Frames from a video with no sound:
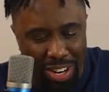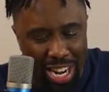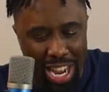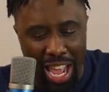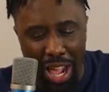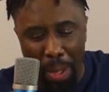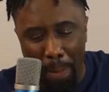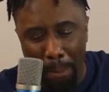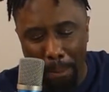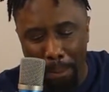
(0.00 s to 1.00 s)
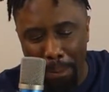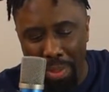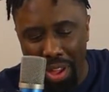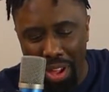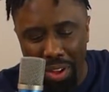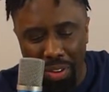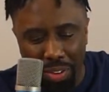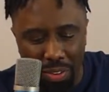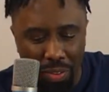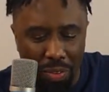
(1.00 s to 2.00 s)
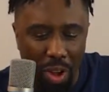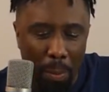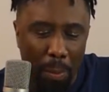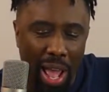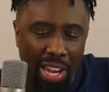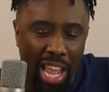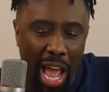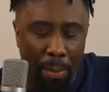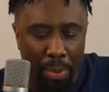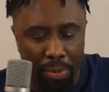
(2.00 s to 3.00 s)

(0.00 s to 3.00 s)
today. We'll go back to Apple.